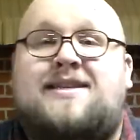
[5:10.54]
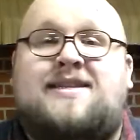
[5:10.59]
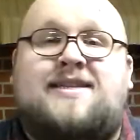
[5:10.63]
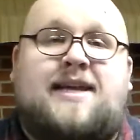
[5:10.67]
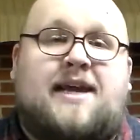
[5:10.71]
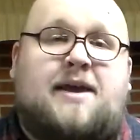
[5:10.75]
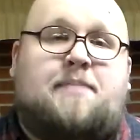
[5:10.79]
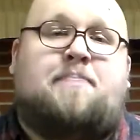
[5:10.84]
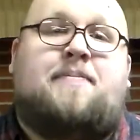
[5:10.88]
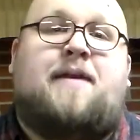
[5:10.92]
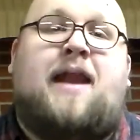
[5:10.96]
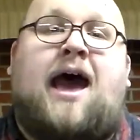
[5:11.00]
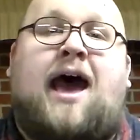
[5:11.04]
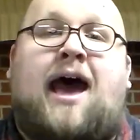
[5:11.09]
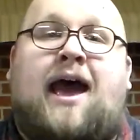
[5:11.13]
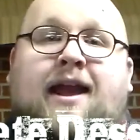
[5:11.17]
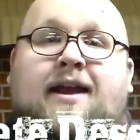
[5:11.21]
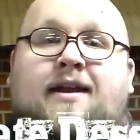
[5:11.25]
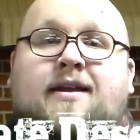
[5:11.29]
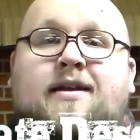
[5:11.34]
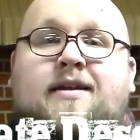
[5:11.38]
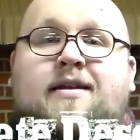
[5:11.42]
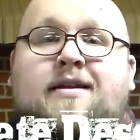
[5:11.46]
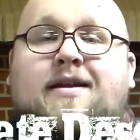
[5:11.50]
Tip 9,
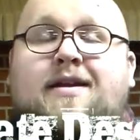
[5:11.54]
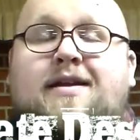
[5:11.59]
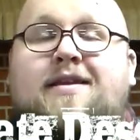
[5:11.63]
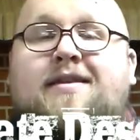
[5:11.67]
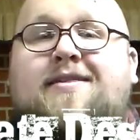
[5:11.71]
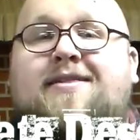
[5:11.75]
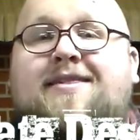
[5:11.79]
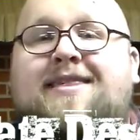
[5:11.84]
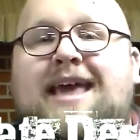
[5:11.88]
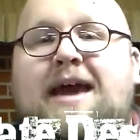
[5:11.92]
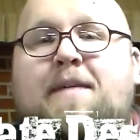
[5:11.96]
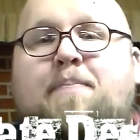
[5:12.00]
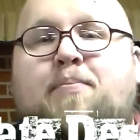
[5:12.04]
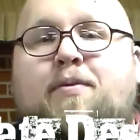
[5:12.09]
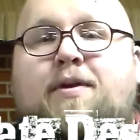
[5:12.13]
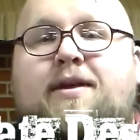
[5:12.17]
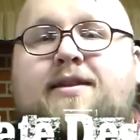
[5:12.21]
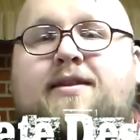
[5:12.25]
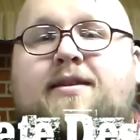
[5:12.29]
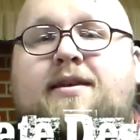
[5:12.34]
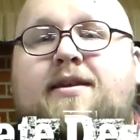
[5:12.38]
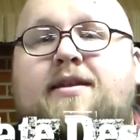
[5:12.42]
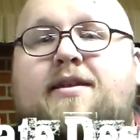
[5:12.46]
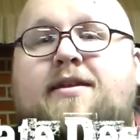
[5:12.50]

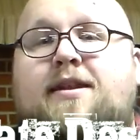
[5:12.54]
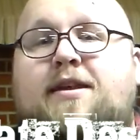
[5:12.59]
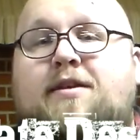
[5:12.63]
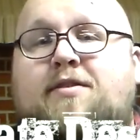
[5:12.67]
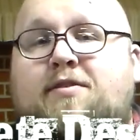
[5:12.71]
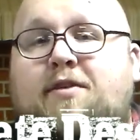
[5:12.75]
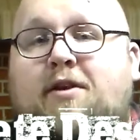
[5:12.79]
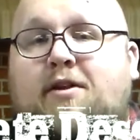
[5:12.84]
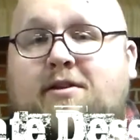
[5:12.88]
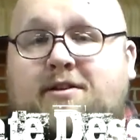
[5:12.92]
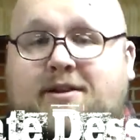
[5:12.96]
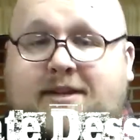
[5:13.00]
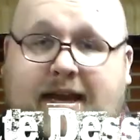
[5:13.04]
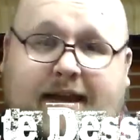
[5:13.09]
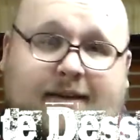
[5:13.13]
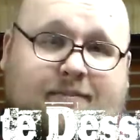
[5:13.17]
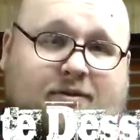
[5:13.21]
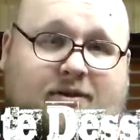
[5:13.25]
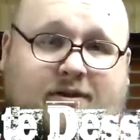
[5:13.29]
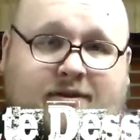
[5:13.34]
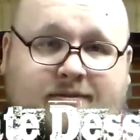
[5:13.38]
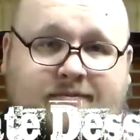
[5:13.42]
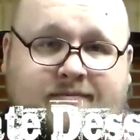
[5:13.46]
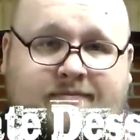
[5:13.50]
separate dessert
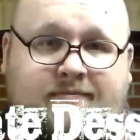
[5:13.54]
table.